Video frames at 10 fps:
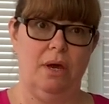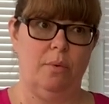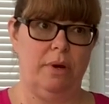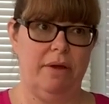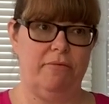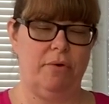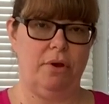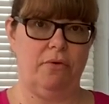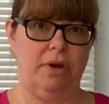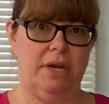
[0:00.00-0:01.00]
whatever
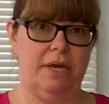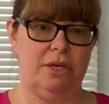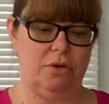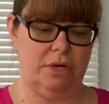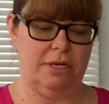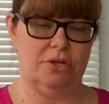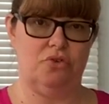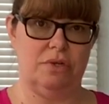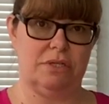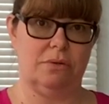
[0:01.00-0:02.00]
ingredient you need to
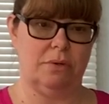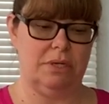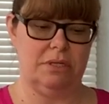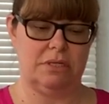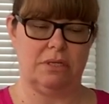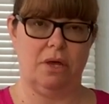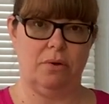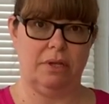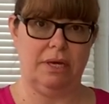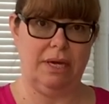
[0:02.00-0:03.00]
drizzle in
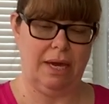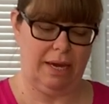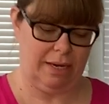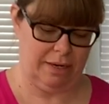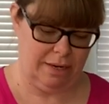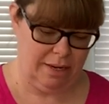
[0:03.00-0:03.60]
slowly, and